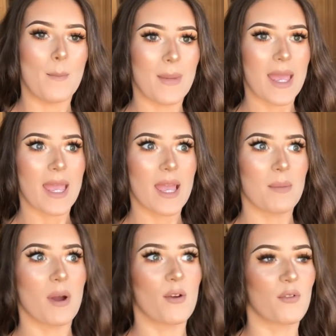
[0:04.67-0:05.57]
me,
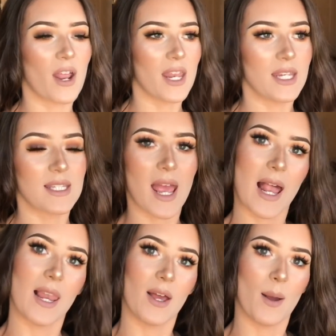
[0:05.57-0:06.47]
my friend
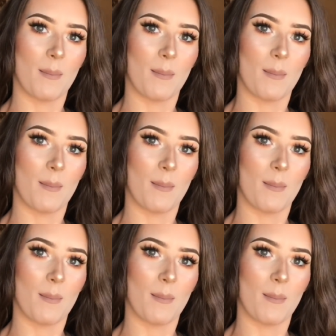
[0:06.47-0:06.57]
Ella